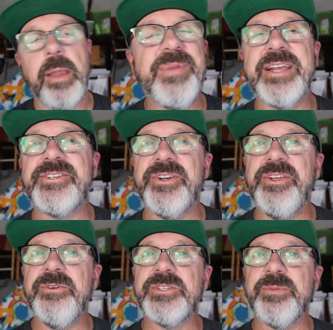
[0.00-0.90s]
make sure
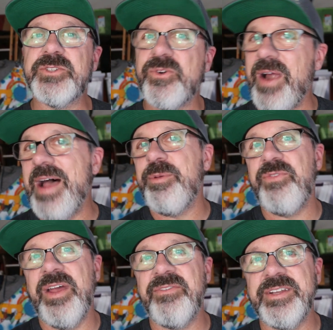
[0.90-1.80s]
you subscribe
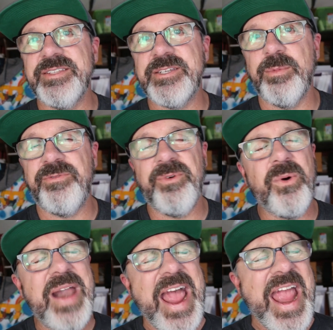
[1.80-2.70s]
if you haven't done so
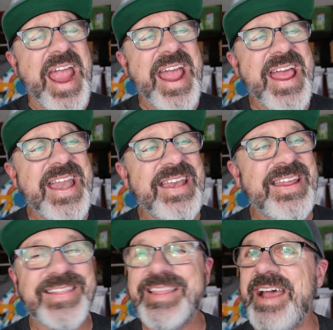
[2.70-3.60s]
before, and
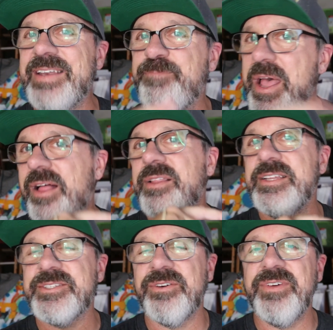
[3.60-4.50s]
hit that bell
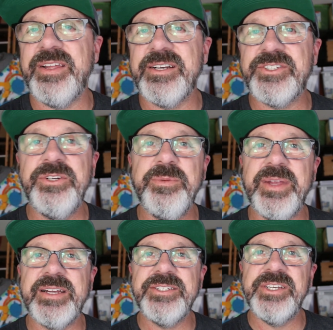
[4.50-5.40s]
that's over there too,
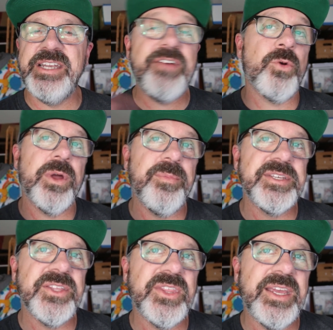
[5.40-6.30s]
because you never want to
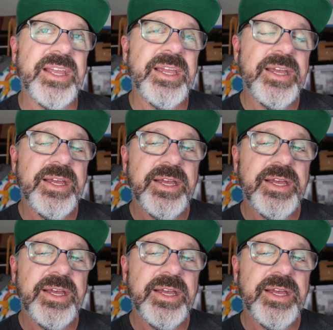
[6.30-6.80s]
miss a thing,